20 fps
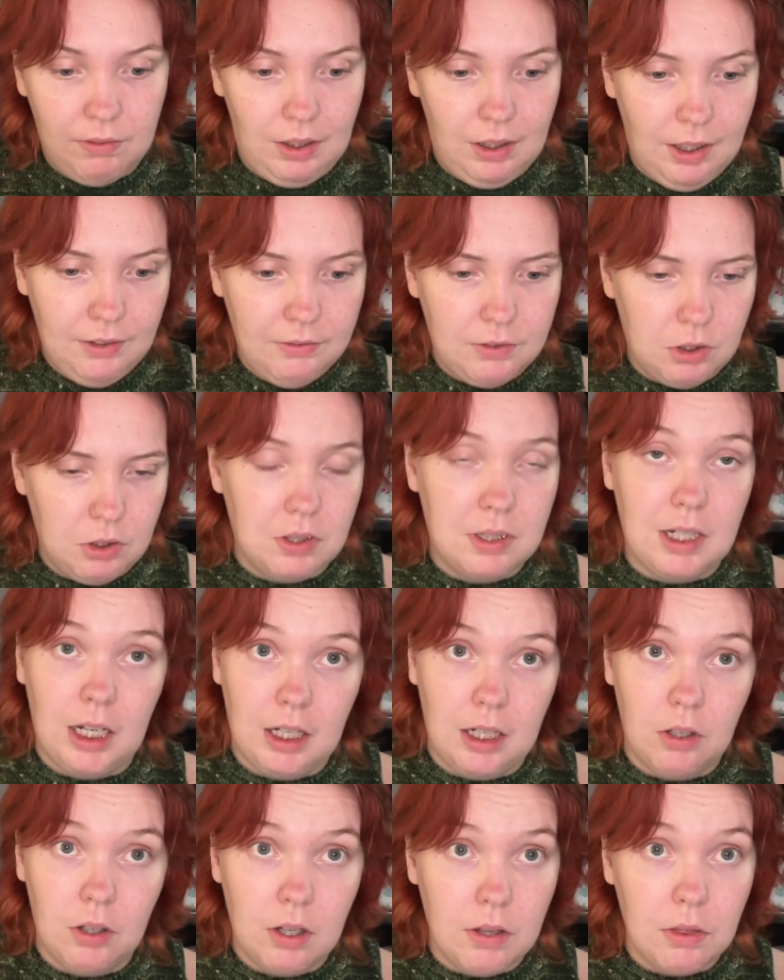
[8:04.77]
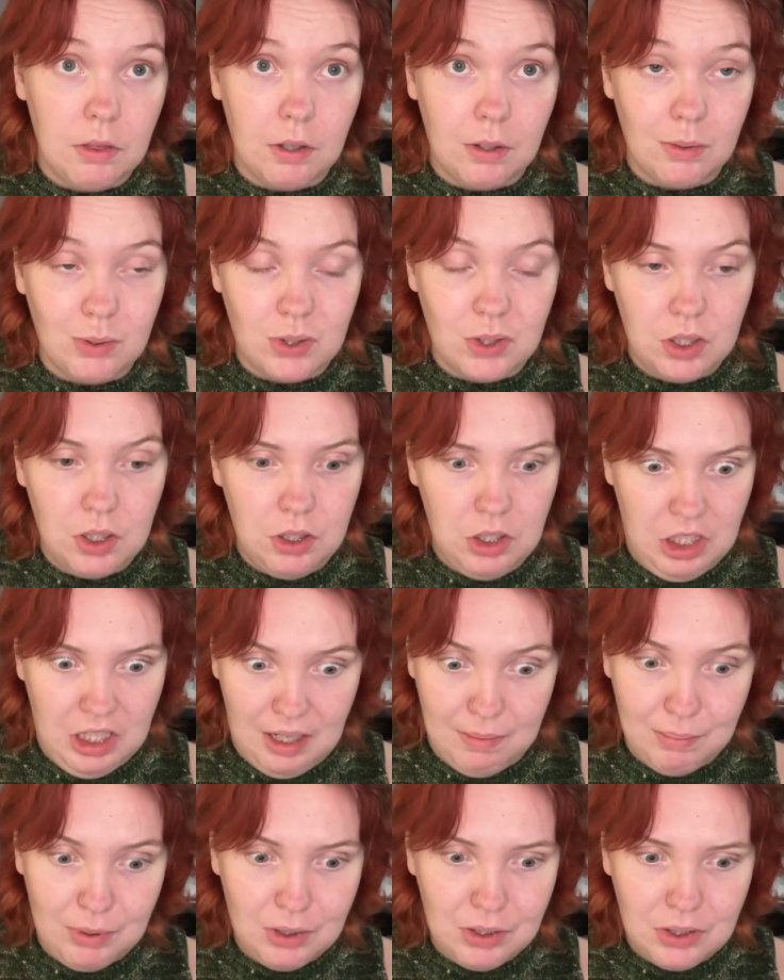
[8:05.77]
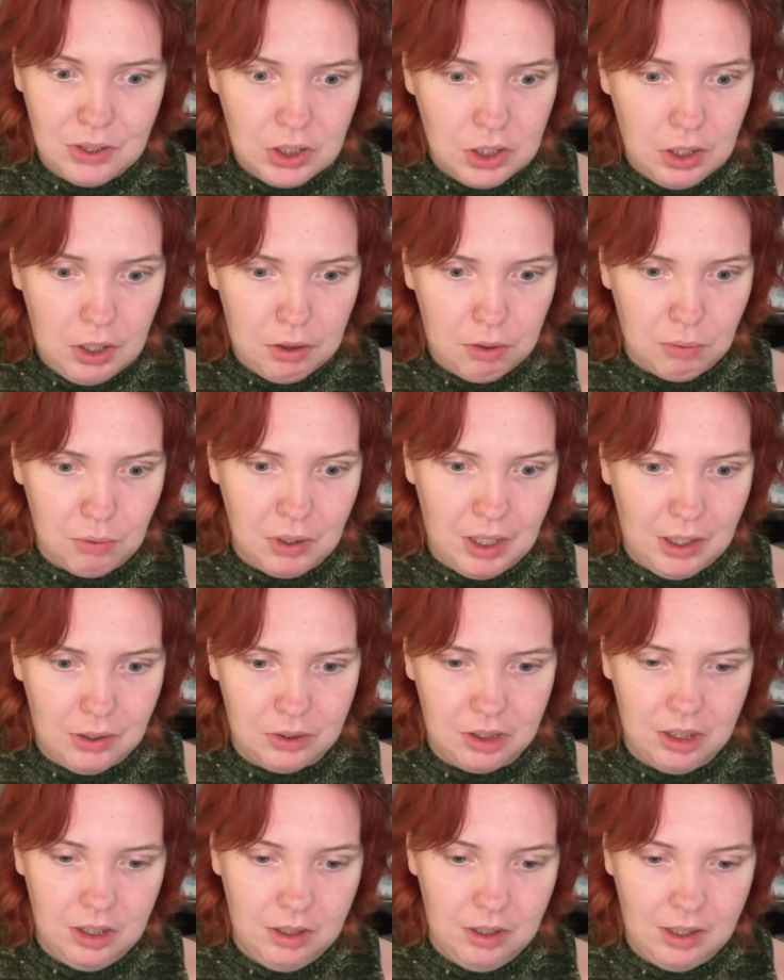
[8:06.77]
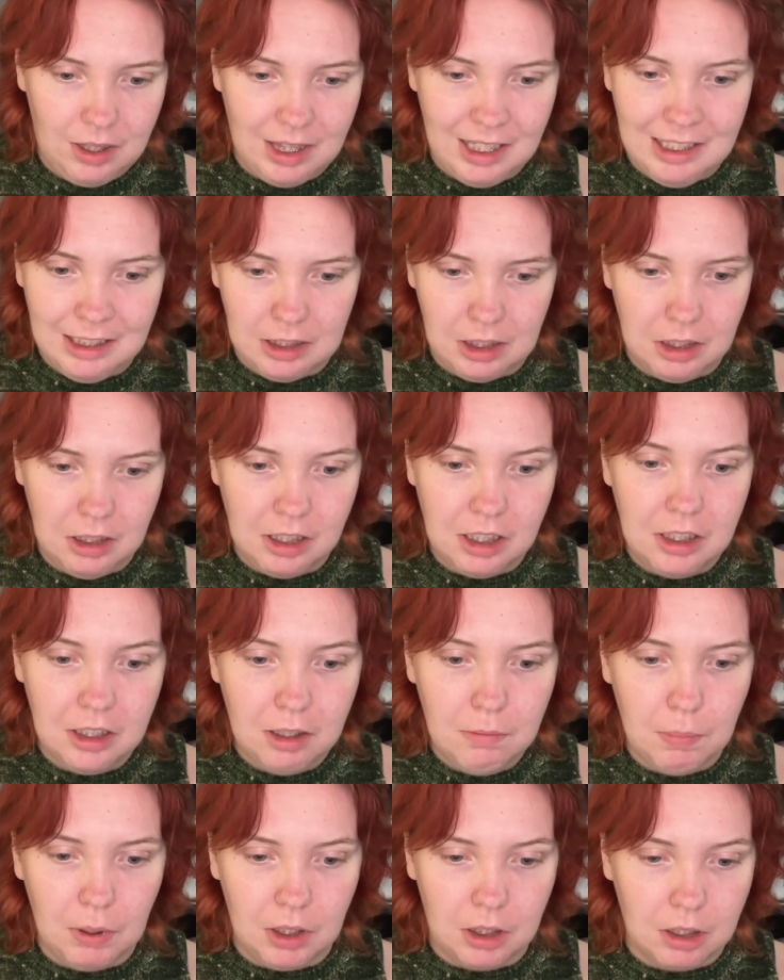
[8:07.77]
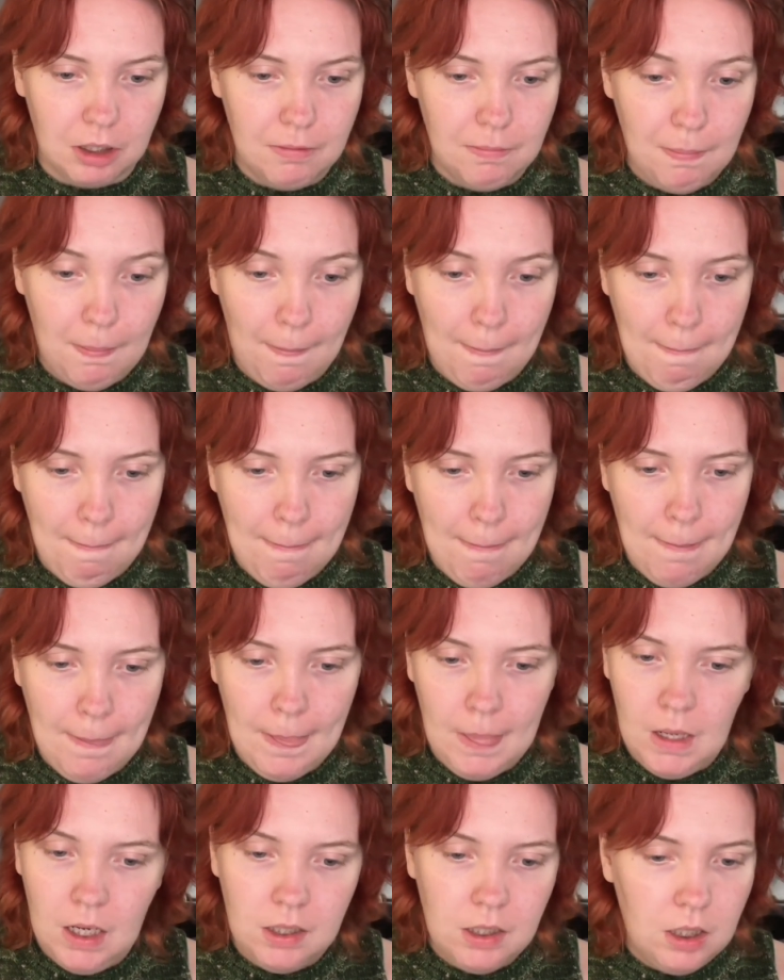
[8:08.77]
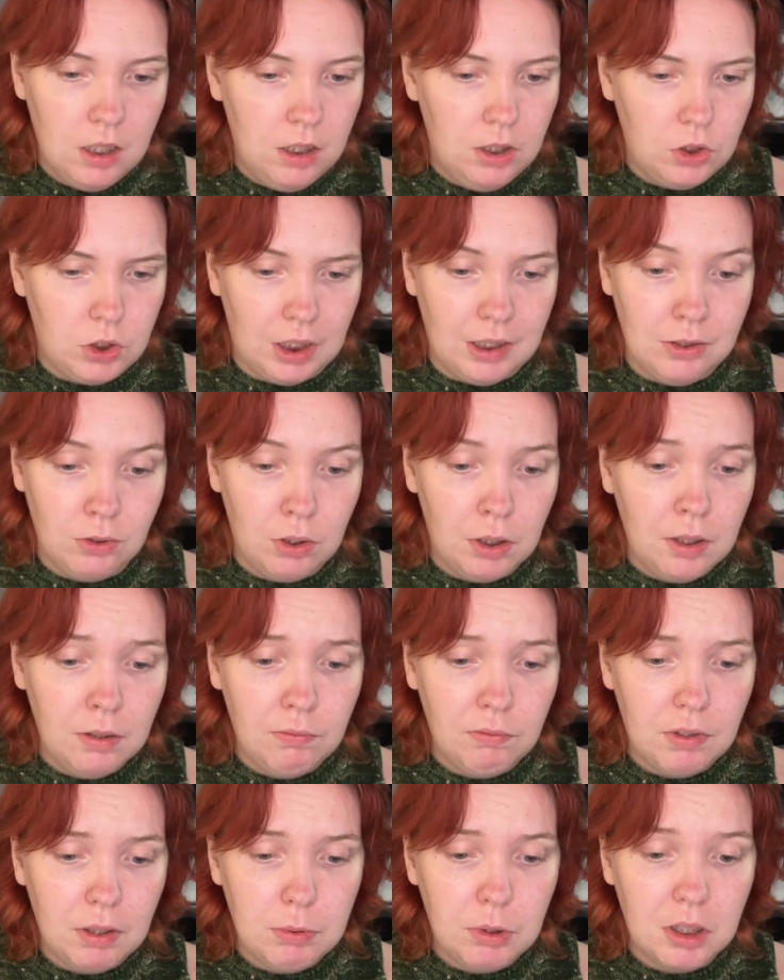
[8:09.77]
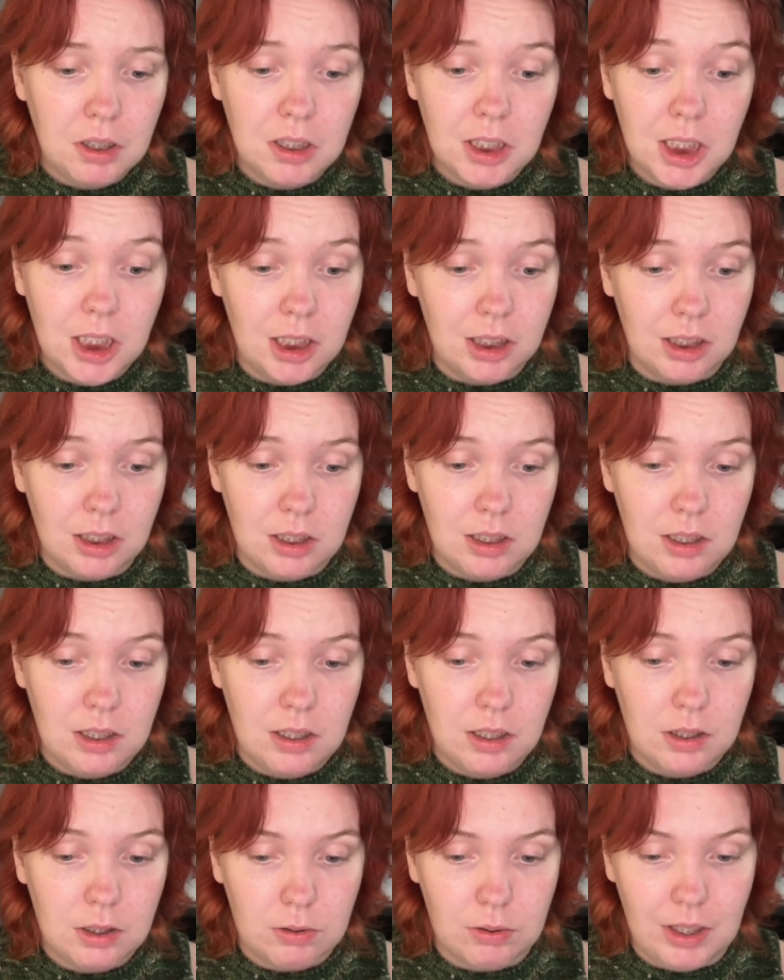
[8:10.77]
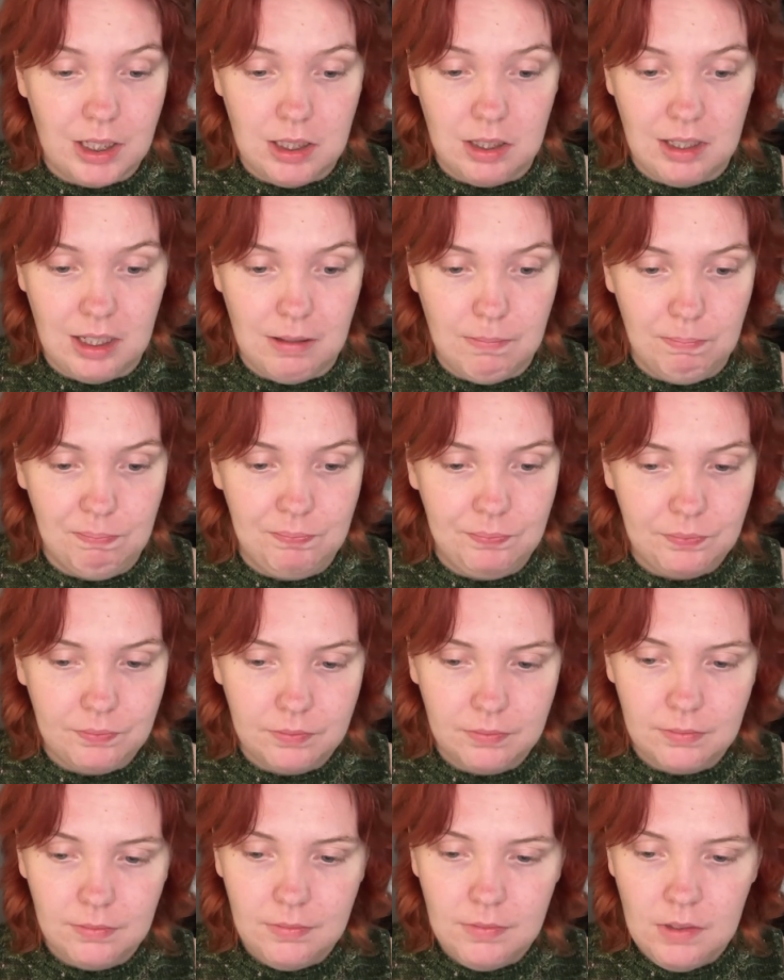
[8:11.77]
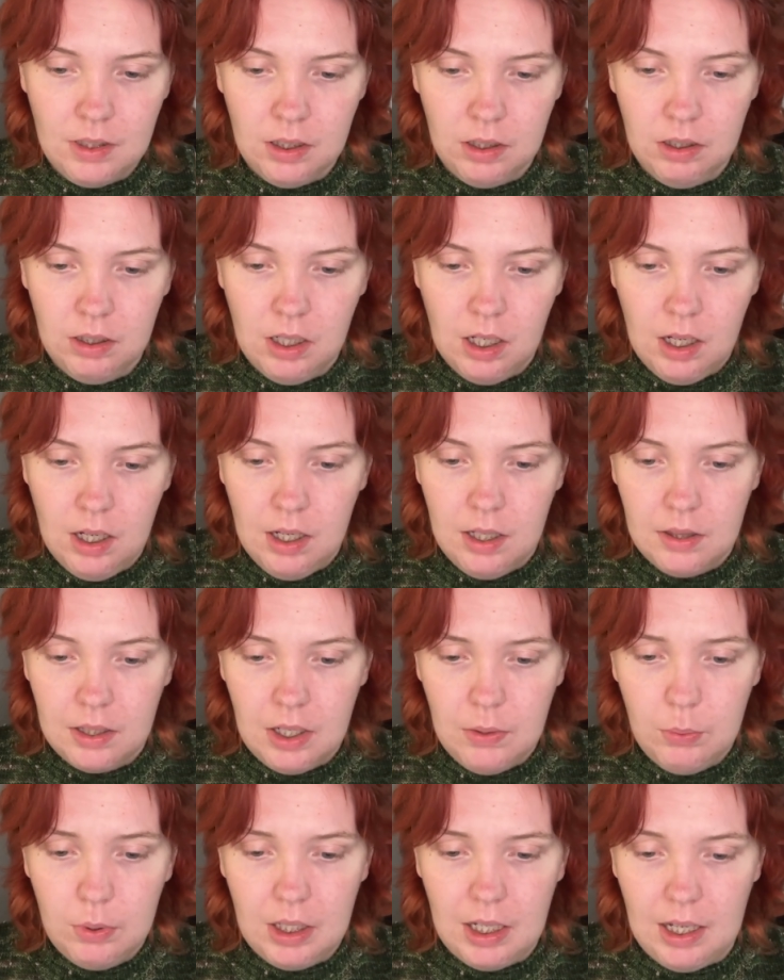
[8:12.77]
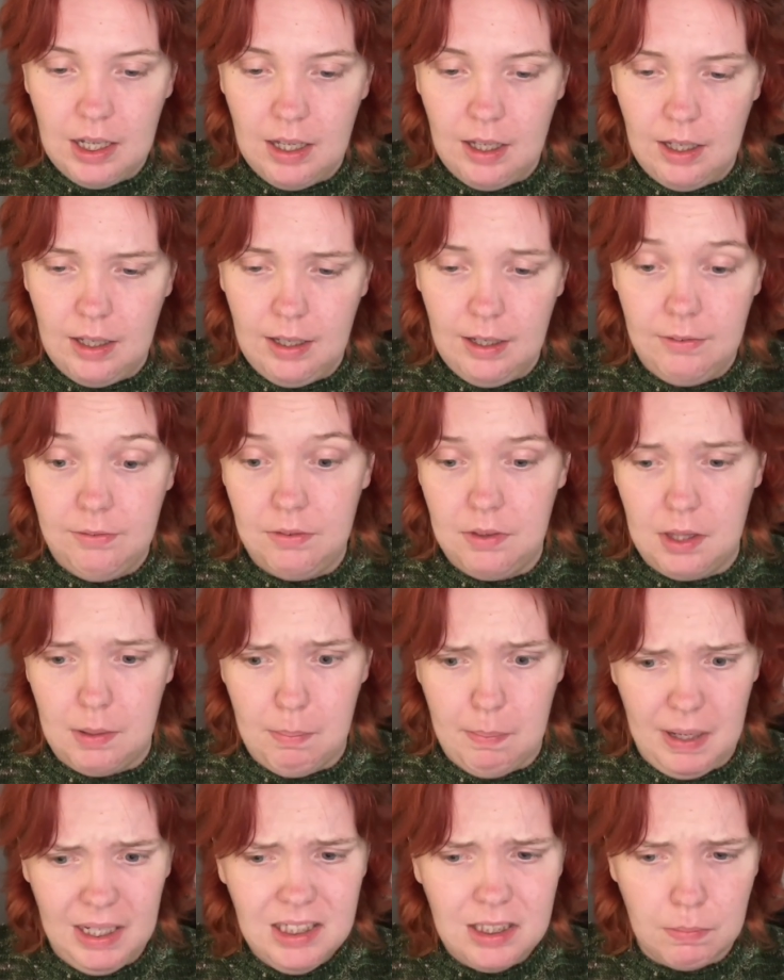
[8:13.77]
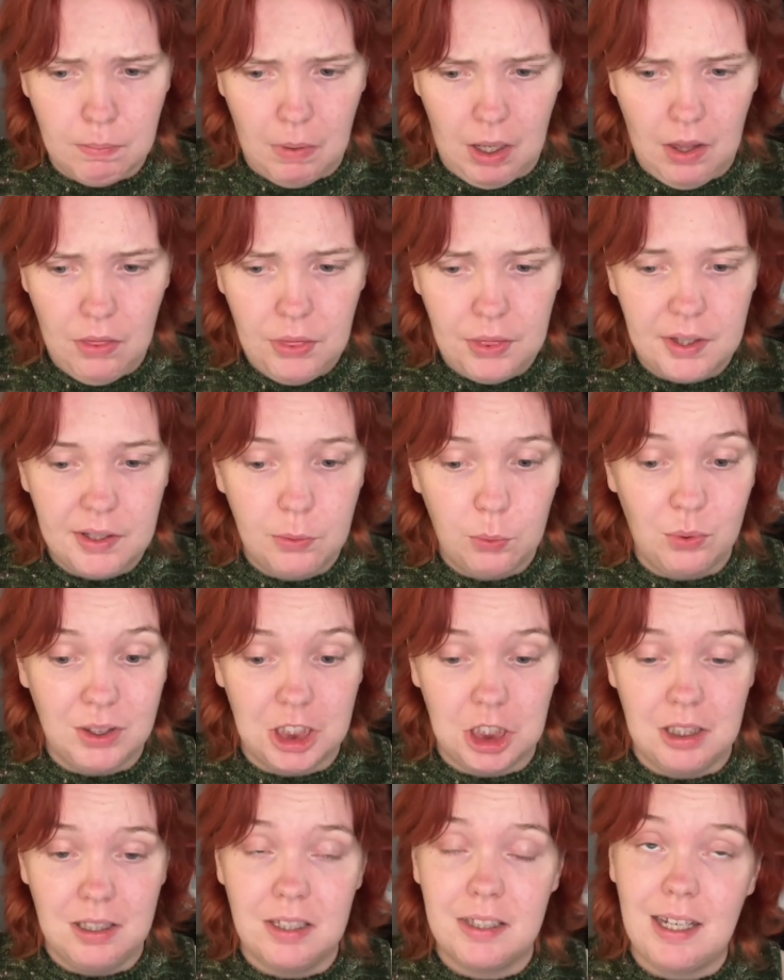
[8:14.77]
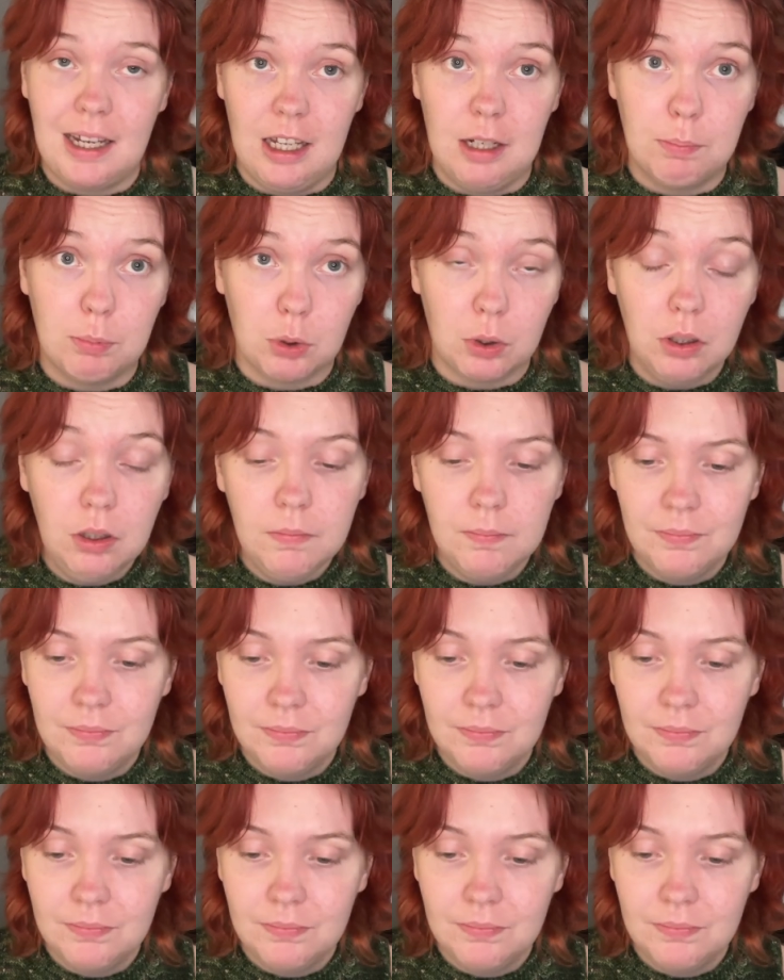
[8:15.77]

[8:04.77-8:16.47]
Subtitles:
loved to stay on those numbers throughout the entire year, but January and February is crazy. Then we have the best month, which is April.